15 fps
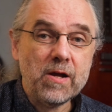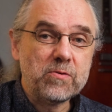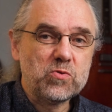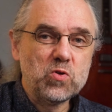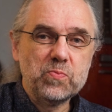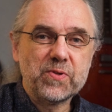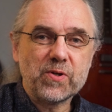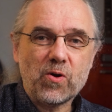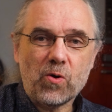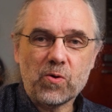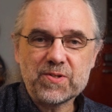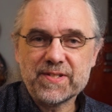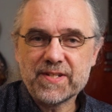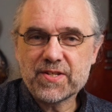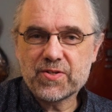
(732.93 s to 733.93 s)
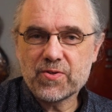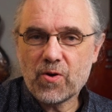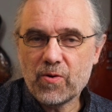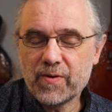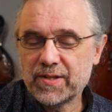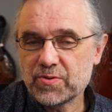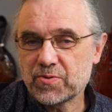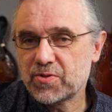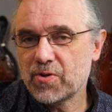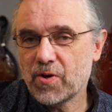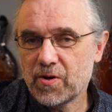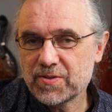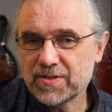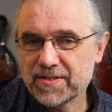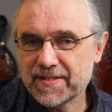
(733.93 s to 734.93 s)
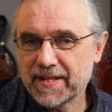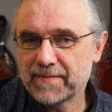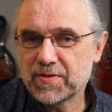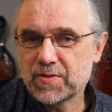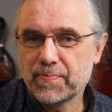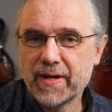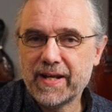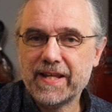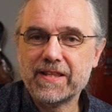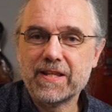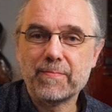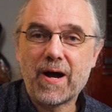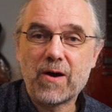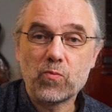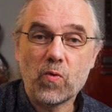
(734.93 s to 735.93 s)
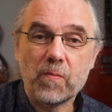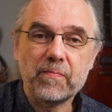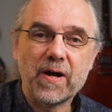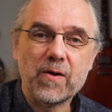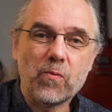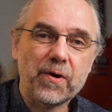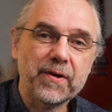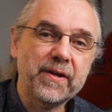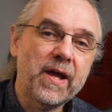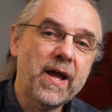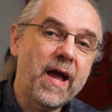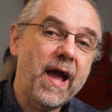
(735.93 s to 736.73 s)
group the chords in a song into chunks instead of spelling them out one by one,